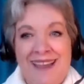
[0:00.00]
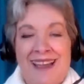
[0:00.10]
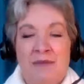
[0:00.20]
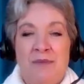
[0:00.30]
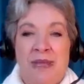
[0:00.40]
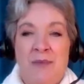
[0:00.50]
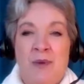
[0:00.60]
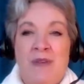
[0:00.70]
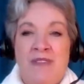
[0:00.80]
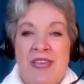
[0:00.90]
And
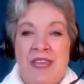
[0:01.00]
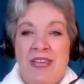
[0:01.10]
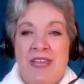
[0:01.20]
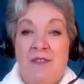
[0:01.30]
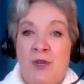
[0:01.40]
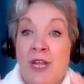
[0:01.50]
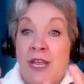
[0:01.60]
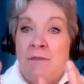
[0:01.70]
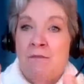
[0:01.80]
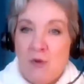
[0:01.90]
people, when they hear the word
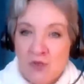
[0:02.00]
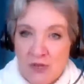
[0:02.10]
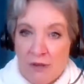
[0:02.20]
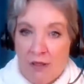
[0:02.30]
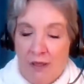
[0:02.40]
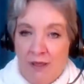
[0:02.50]
emotional,